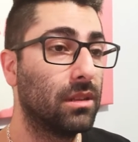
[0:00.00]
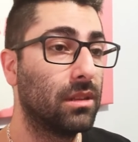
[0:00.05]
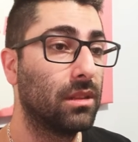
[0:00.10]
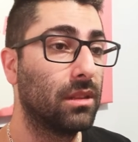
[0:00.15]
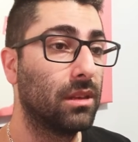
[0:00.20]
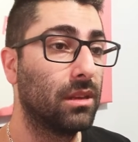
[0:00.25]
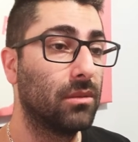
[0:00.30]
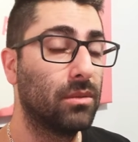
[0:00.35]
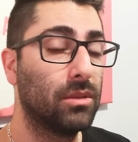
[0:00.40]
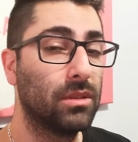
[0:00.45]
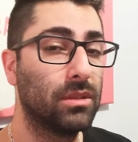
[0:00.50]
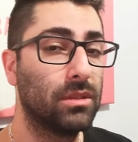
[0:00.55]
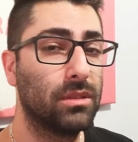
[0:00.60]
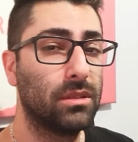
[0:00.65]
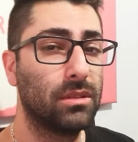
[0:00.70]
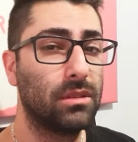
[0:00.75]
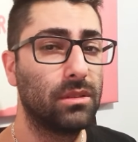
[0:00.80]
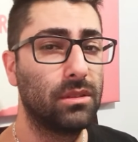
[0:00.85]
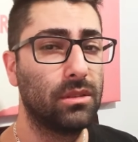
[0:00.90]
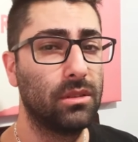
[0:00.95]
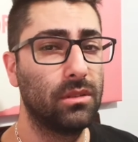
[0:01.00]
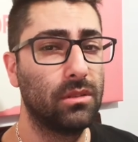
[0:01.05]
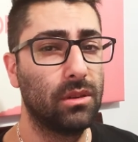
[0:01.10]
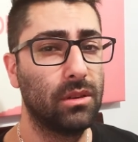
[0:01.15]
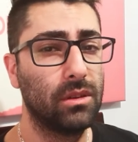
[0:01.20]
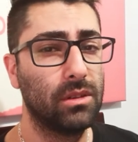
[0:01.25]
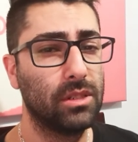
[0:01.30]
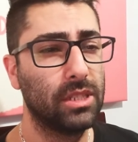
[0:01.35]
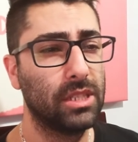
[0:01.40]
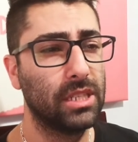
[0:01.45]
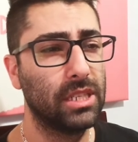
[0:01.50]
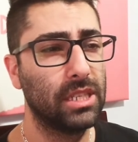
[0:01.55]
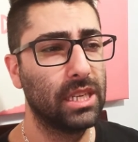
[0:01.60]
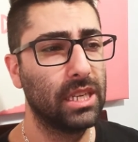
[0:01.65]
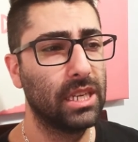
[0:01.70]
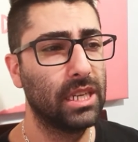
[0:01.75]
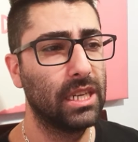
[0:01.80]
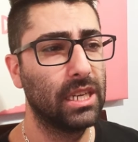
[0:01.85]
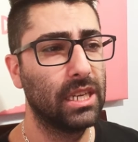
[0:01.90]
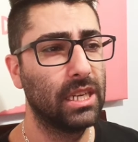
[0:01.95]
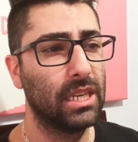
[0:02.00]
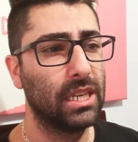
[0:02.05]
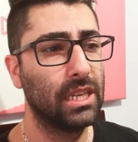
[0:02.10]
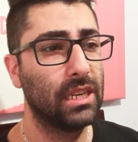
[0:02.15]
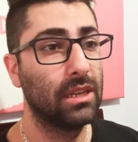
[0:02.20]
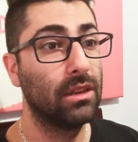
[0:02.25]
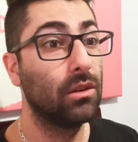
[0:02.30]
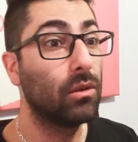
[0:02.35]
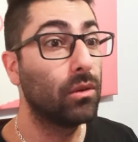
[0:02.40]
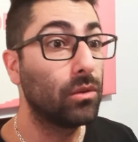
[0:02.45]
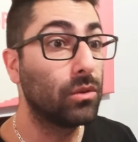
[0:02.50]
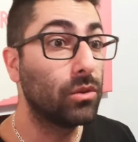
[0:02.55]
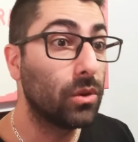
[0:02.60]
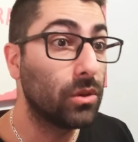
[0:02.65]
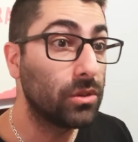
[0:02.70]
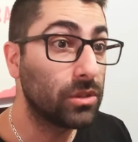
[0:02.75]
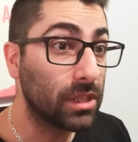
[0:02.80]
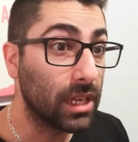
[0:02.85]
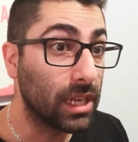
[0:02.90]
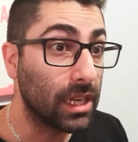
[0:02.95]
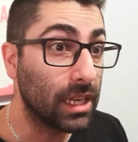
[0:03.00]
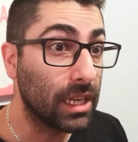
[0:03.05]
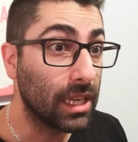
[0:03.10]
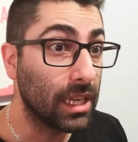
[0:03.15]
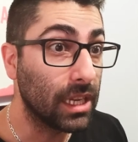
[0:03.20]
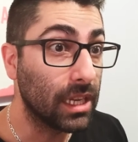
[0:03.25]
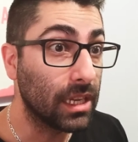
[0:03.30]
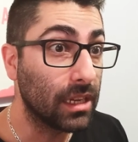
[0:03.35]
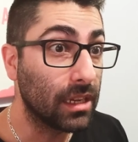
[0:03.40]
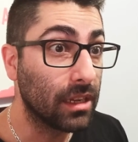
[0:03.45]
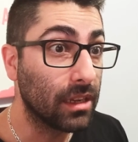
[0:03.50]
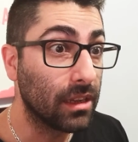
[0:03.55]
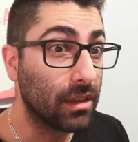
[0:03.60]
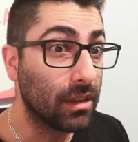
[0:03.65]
That was $230. No, $298.